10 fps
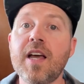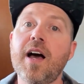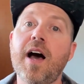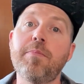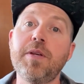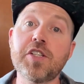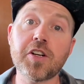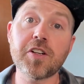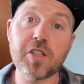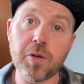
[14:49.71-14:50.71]
Uh, uh, be
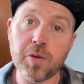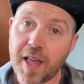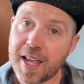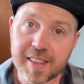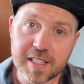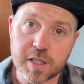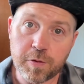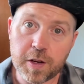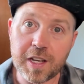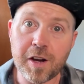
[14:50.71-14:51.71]
sure to like this
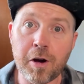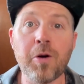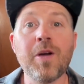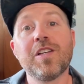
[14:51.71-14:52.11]
video,